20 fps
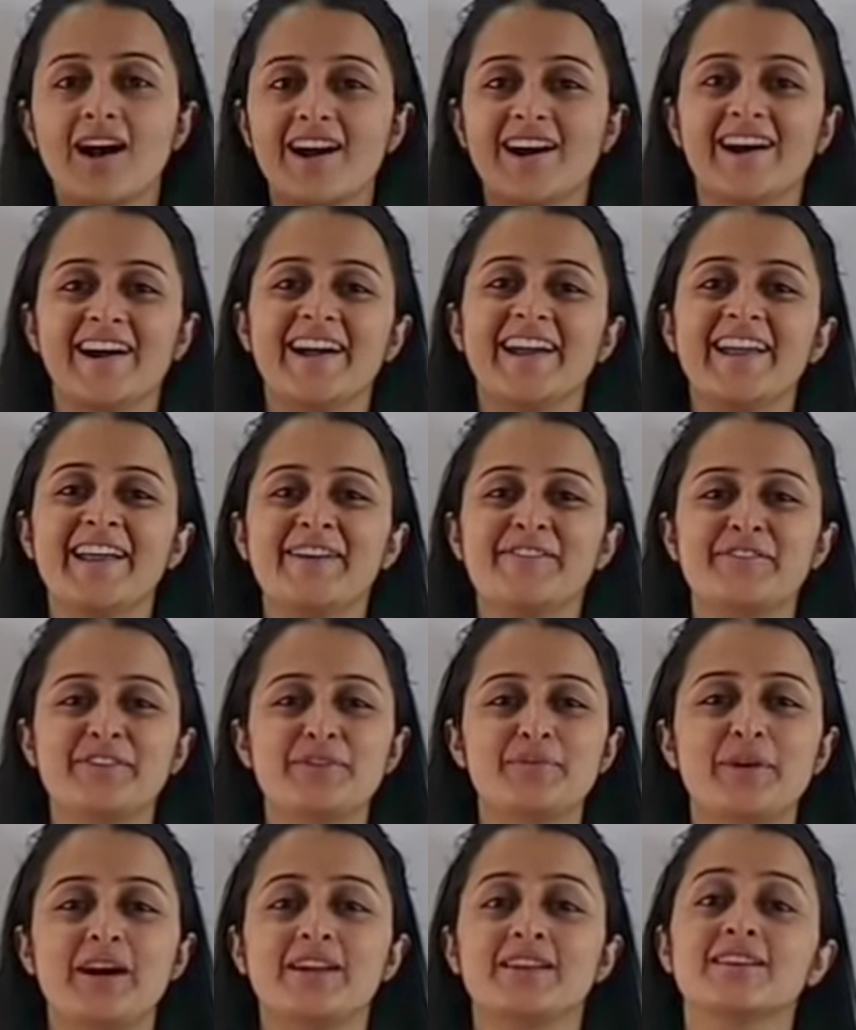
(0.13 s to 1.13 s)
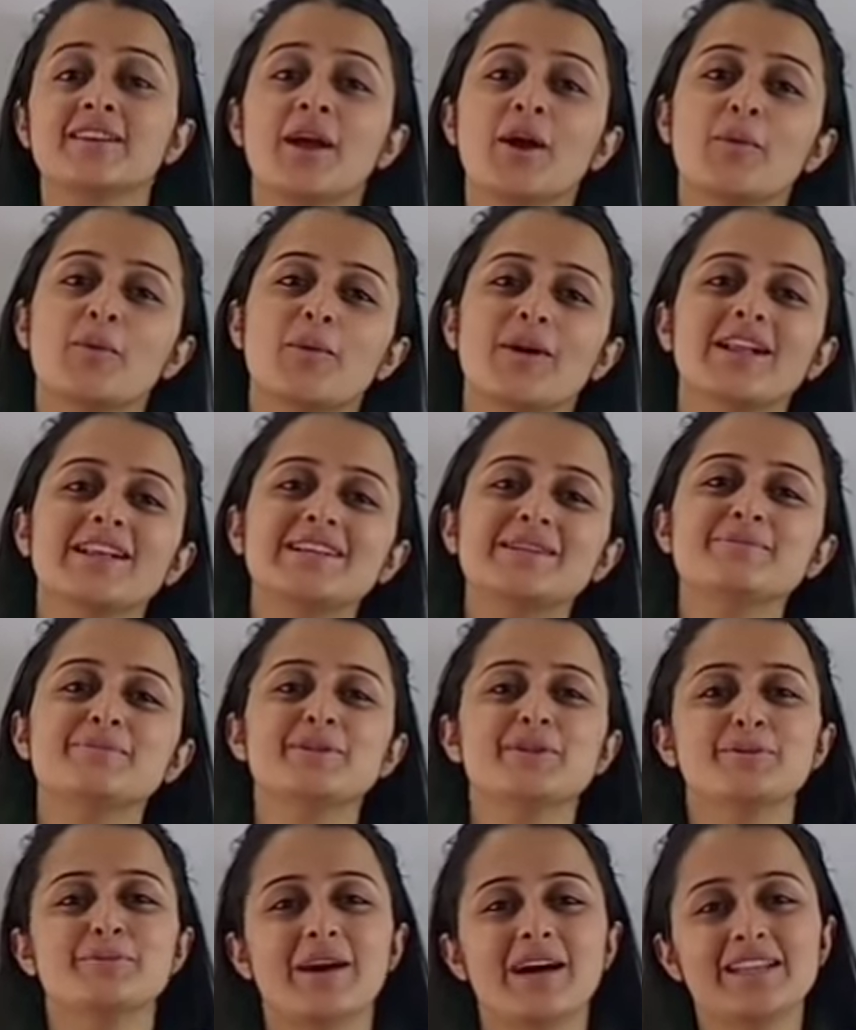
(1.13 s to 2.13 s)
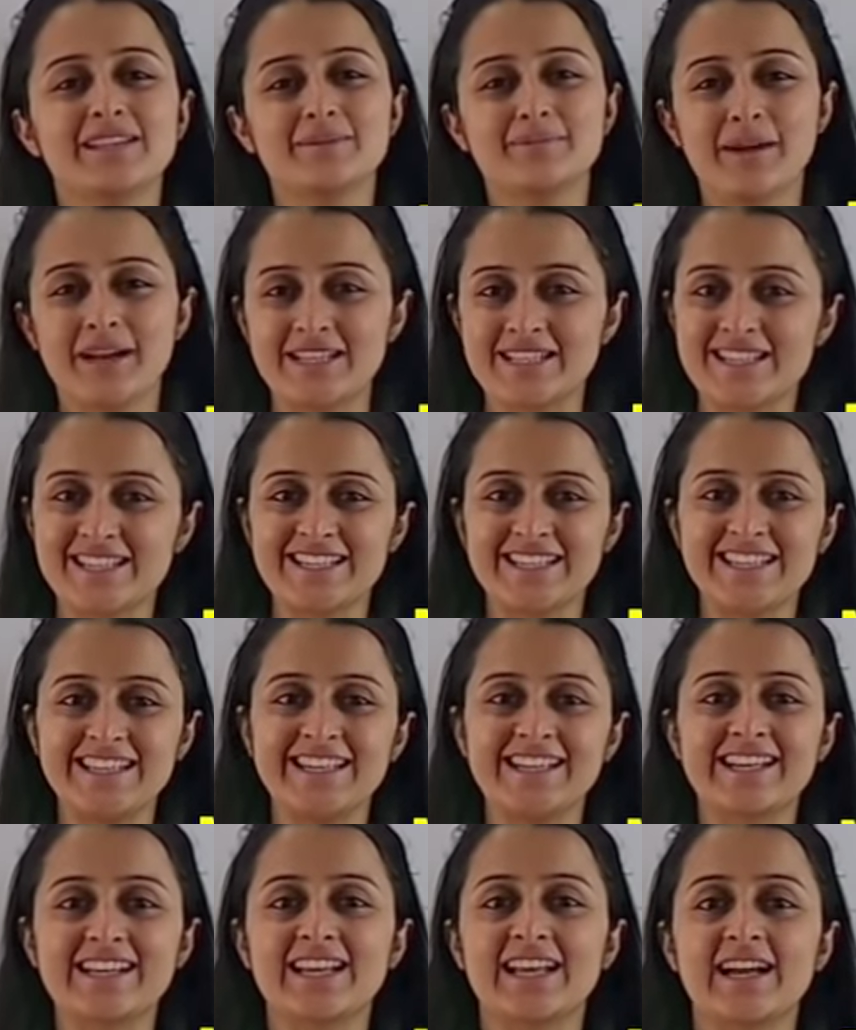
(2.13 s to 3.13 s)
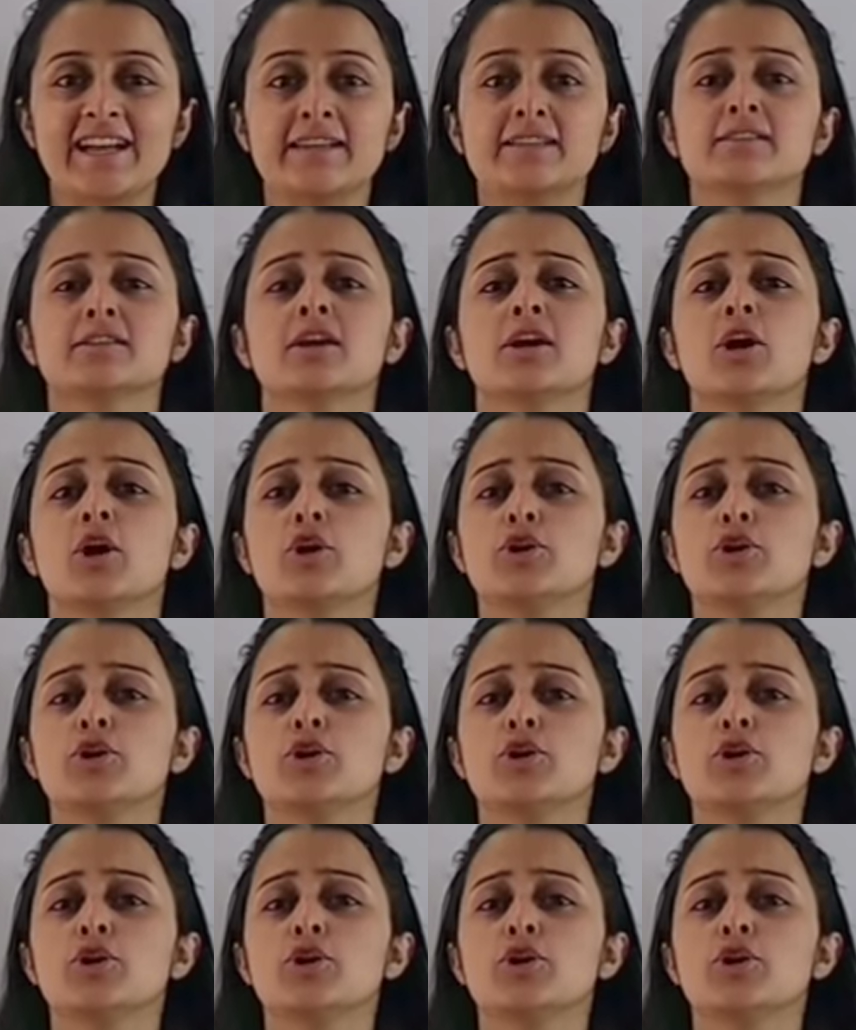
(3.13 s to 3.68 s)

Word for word: Hi everyone, welcome to Mathematically Inclined.